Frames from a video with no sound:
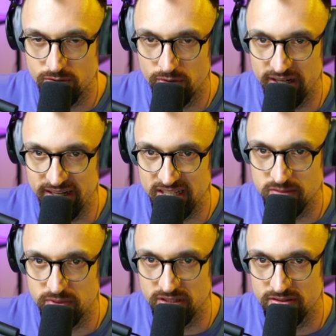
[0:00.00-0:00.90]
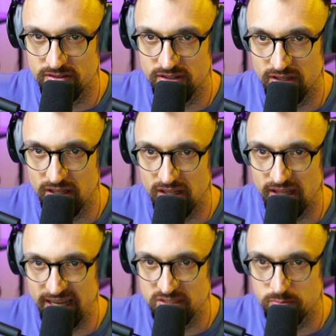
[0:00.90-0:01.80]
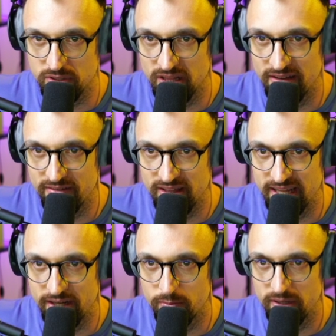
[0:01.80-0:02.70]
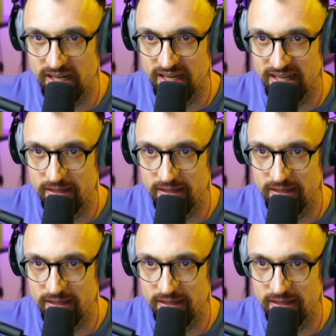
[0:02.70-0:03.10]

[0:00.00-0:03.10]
You are an expert, expert level Nanobanana